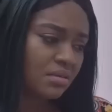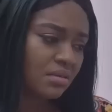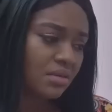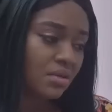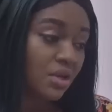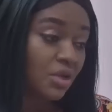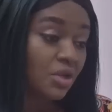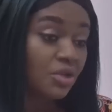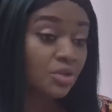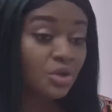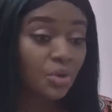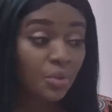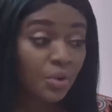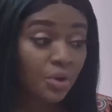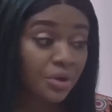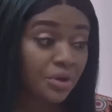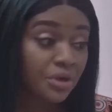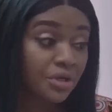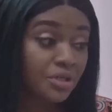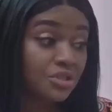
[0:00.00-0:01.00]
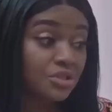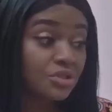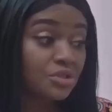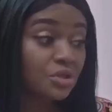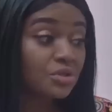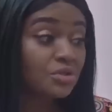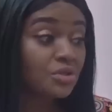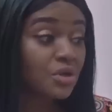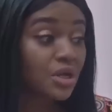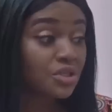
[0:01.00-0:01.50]
But don't worry, the doctor
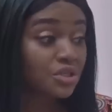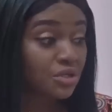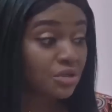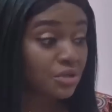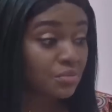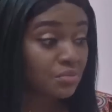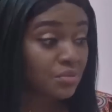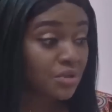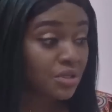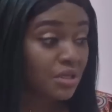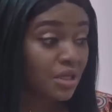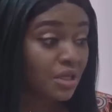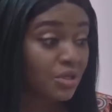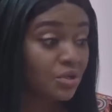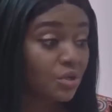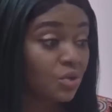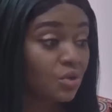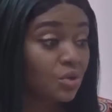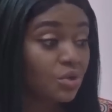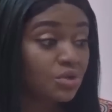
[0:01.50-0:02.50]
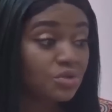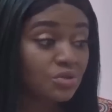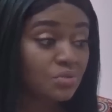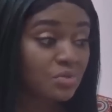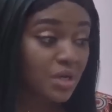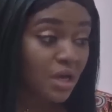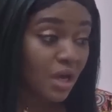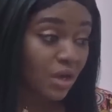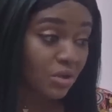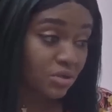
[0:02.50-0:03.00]
said that you're going to be out of
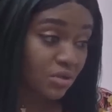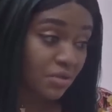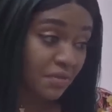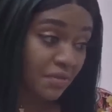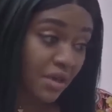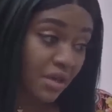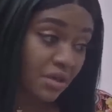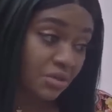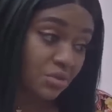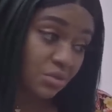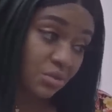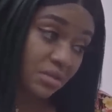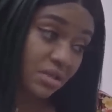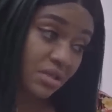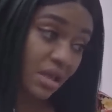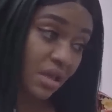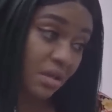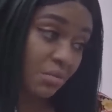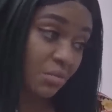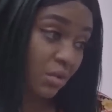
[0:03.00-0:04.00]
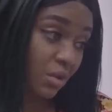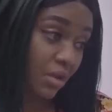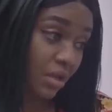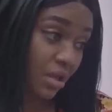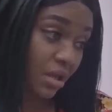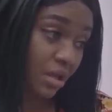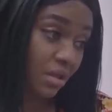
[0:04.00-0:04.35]
here in no time,